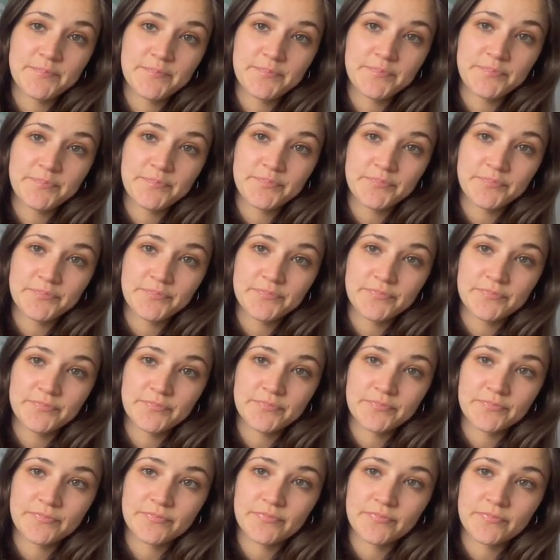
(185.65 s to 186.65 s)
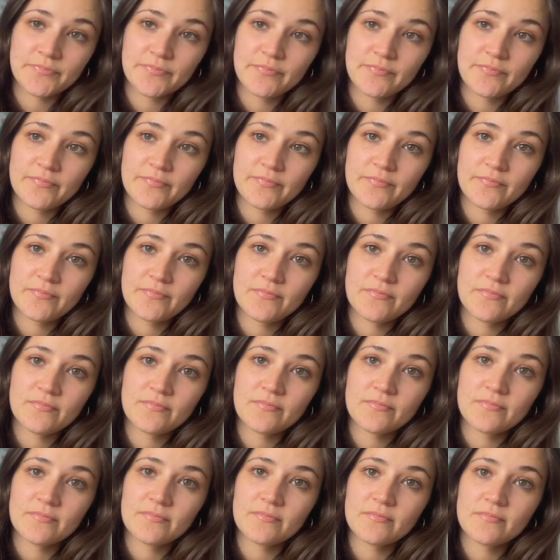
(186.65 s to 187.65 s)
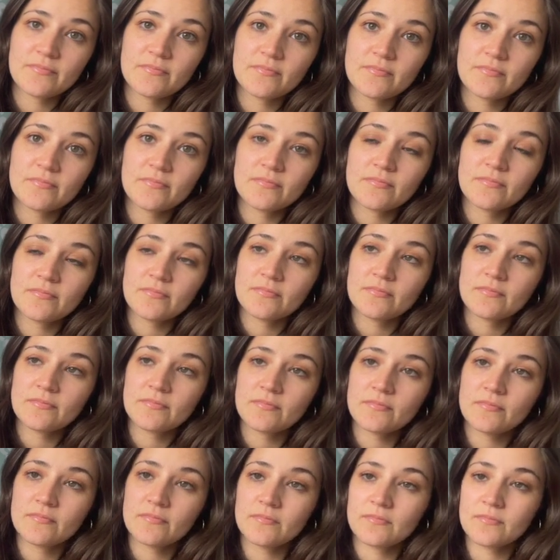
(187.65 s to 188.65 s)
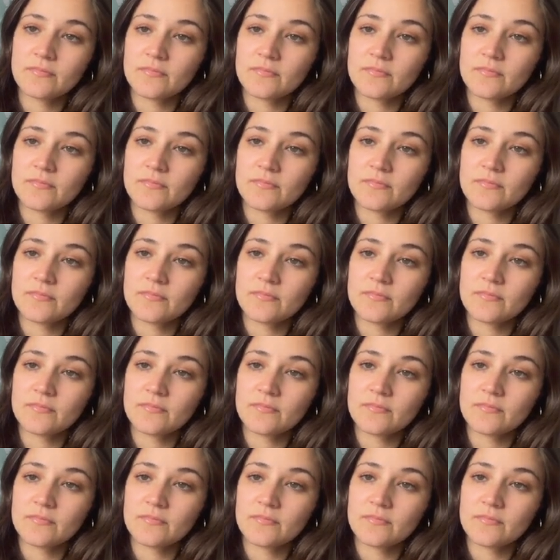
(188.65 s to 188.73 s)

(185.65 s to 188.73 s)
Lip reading: Nobody speaks.